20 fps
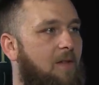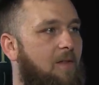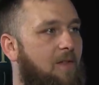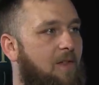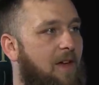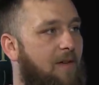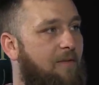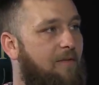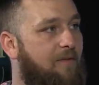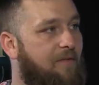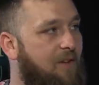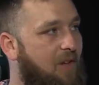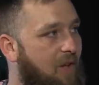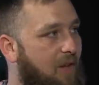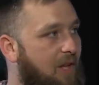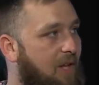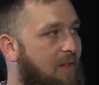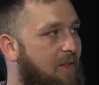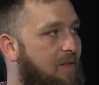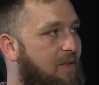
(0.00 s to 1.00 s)
that
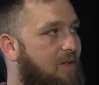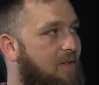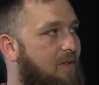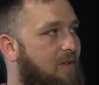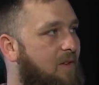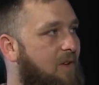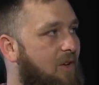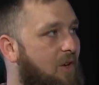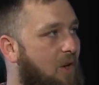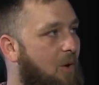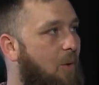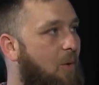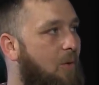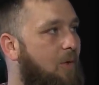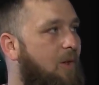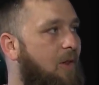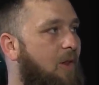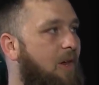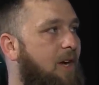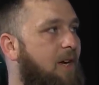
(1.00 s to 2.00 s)
feeling to know
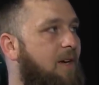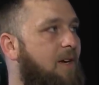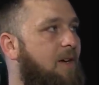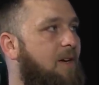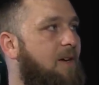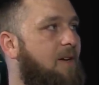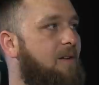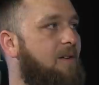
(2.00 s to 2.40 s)
that like